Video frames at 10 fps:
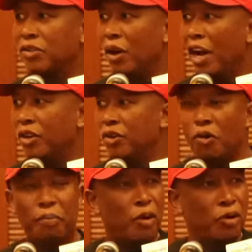So I
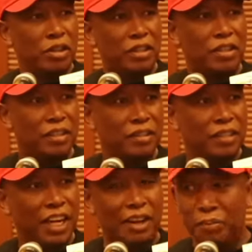know both.
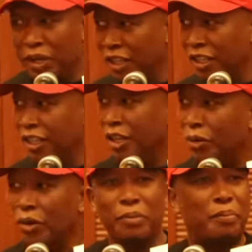I've been in the
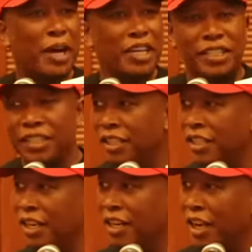ruling party
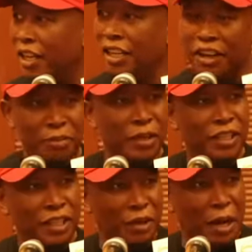and I've
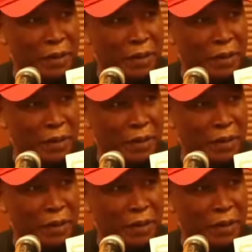been in the,